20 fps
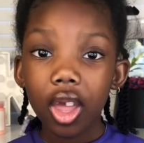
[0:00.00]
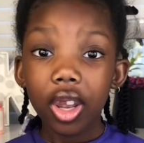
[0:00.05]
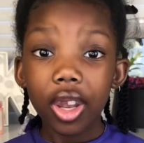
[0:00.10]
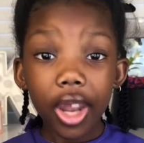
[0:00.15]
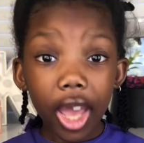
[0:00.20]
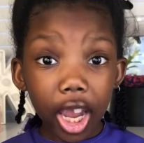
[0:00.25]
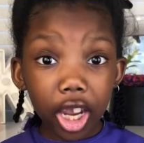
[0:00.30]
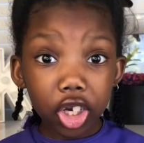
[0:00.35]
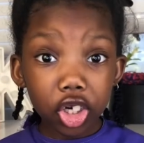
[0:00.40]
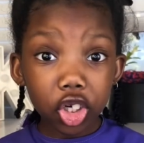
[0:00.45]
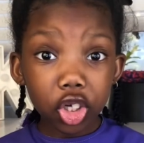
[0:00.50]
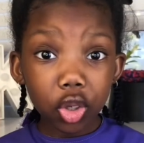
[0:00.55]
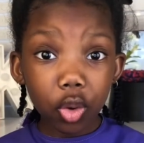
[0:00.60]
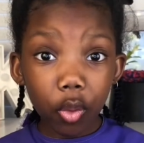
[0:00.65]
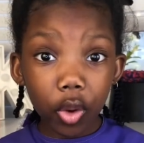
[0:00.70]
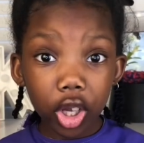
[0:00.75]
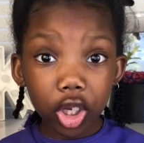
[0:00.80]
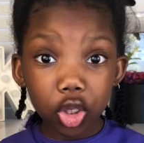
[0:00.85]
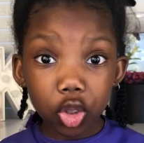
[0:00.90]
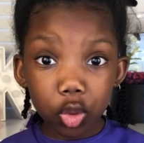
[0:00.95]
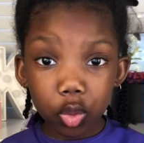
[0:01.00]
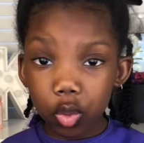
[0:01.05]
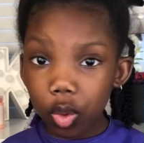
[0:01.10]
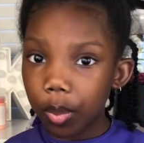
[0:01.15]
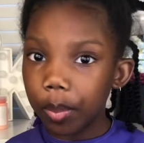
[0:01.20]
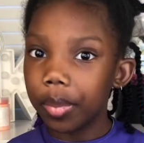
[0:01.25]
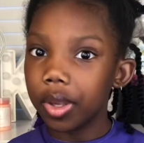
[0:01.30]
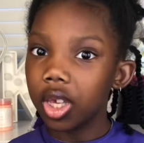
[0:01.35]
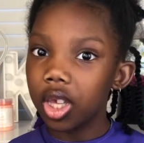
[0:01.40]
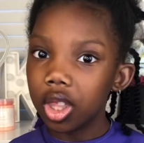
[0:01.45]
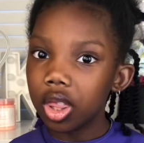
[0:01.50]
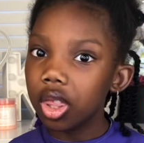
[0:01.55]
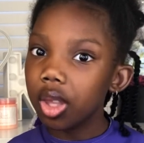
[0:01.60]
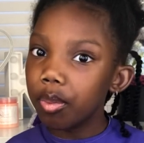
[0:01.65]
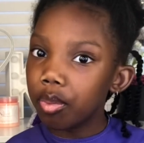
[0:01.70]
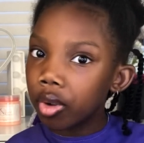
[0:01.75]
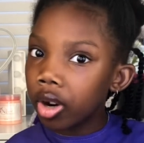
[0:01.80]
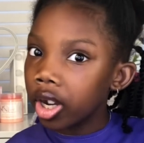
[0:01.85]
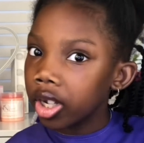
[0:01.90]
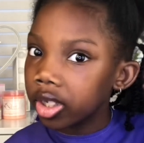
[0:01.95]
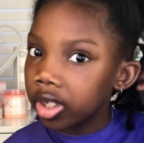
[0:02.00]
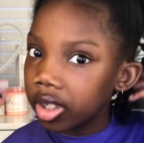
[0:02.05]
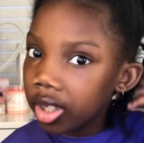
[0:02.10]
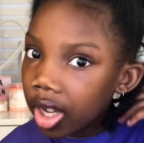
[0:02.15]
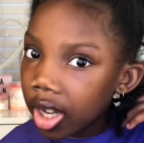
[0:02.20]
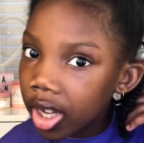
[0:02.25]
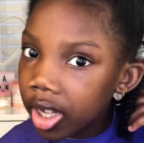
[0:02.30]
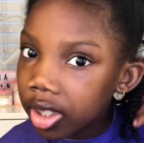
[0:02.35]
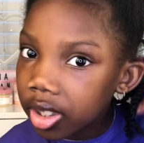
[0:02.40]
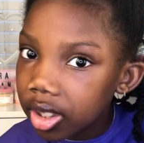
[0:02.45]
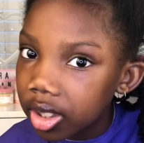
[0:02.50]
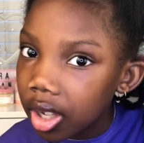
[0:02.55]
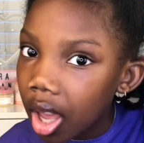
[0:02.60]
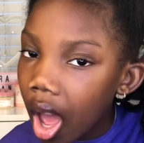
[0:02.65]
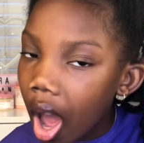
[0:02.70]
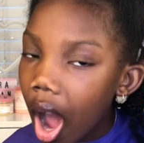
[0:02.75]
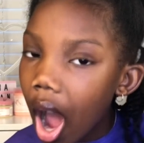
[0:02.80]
Now you're just going to repeat the process.